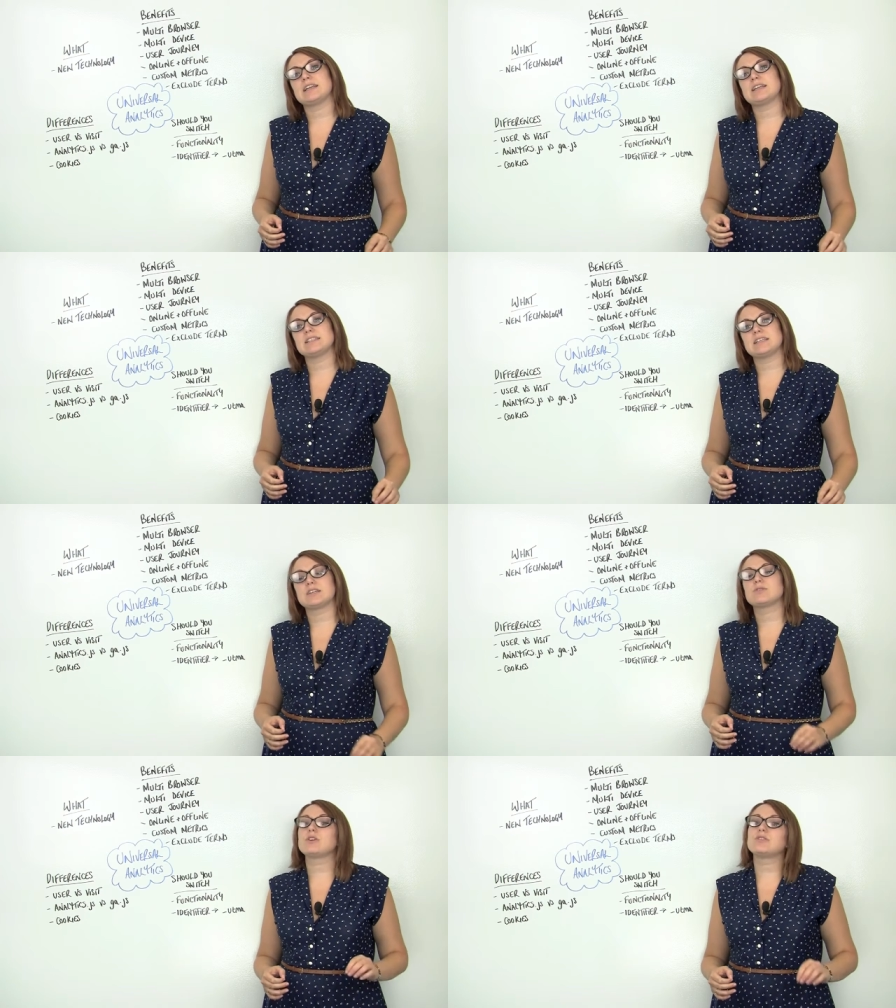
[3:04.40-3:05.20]

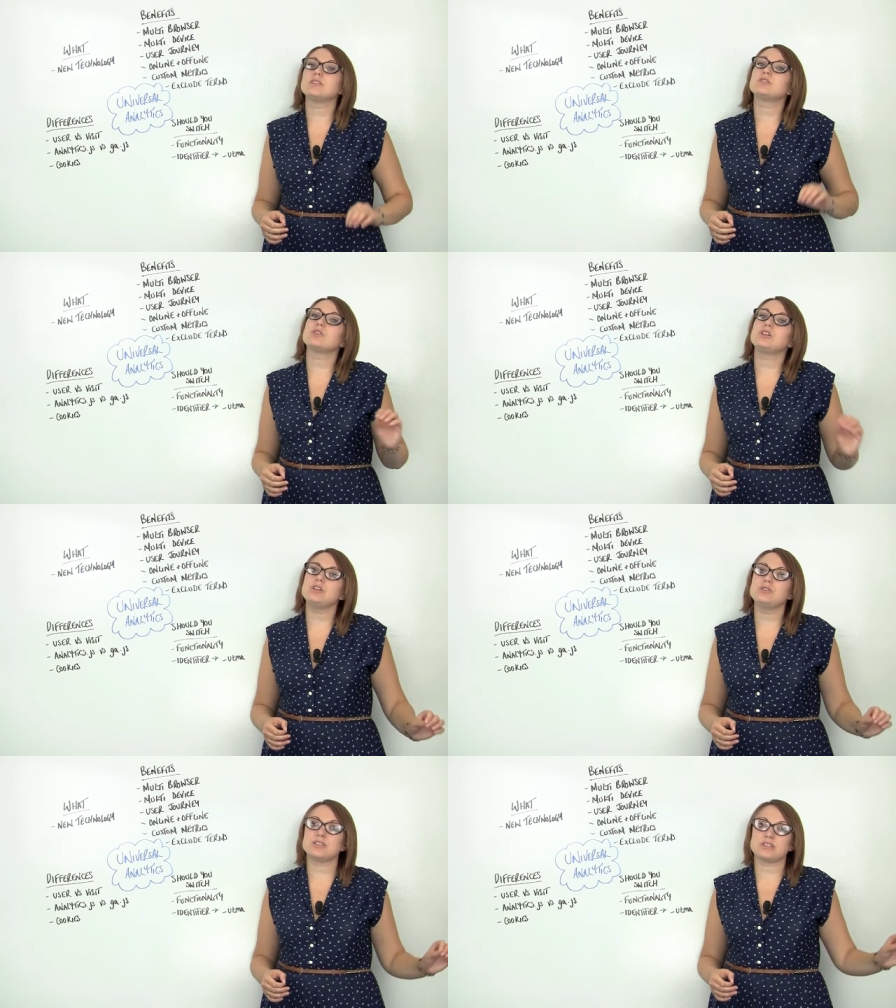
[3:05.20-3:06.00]
Analytics focuses on a
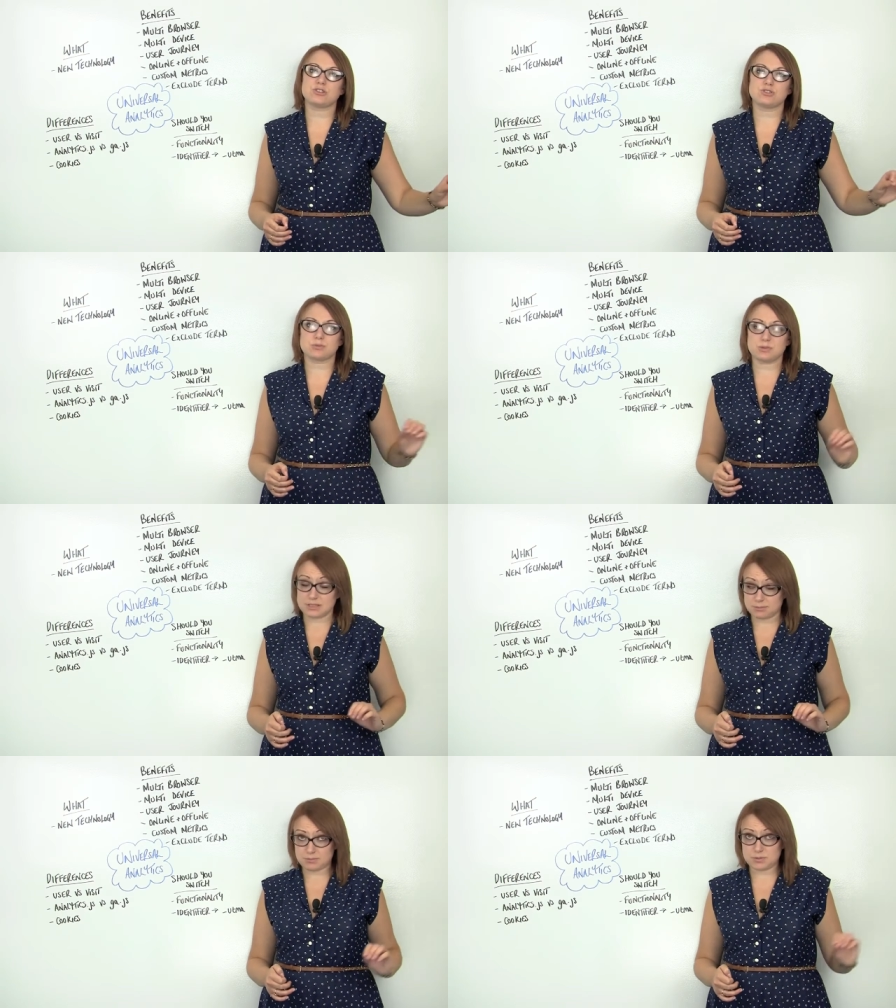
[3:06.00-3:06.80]
user-centric
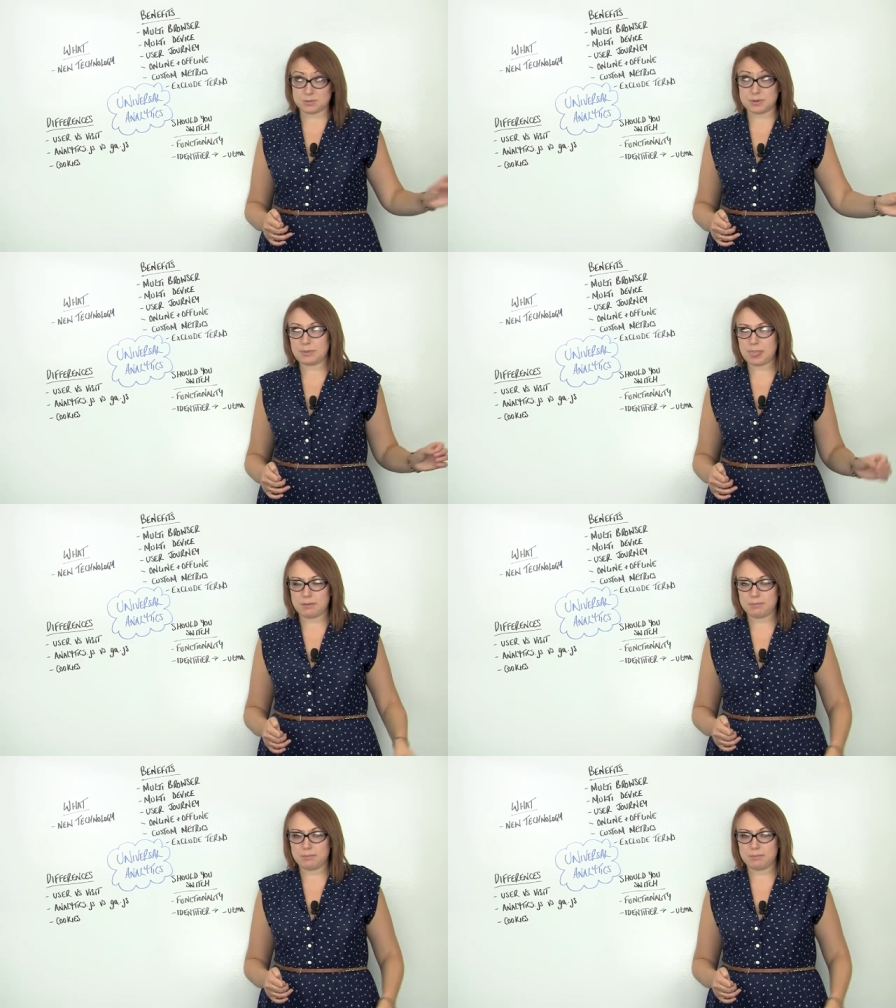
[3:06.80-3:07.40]
perspective.